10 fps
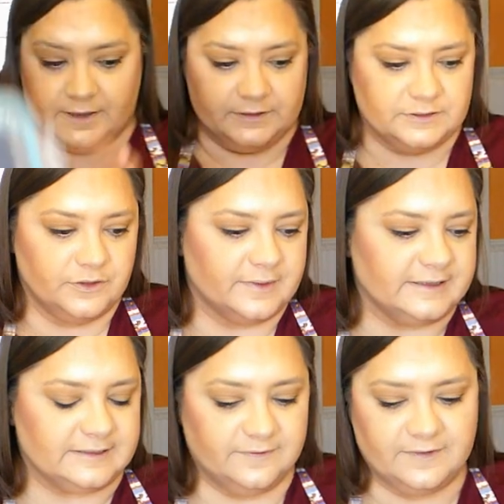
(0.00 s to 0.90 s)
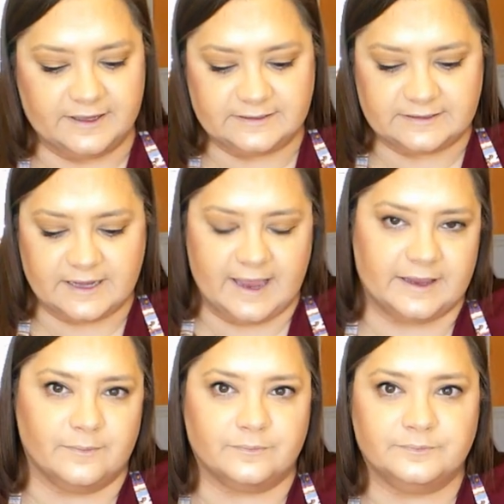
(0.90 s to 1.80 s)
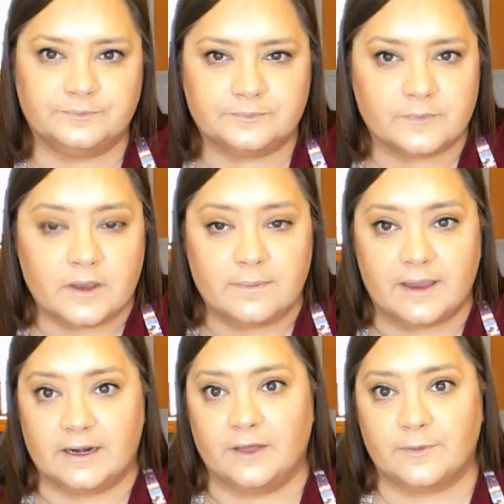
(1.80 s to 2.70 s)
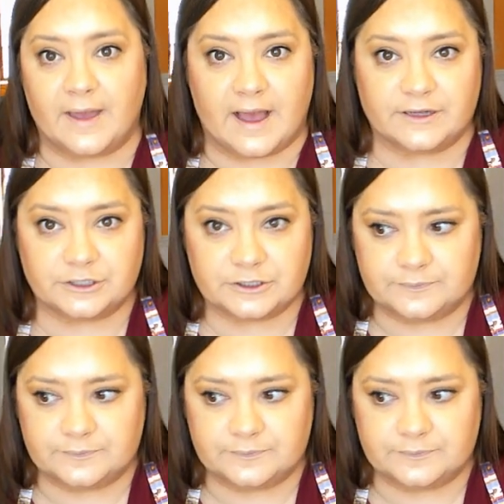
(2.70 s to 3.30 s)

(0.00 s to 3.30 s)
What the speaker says: So the rest of this, I can make another batch.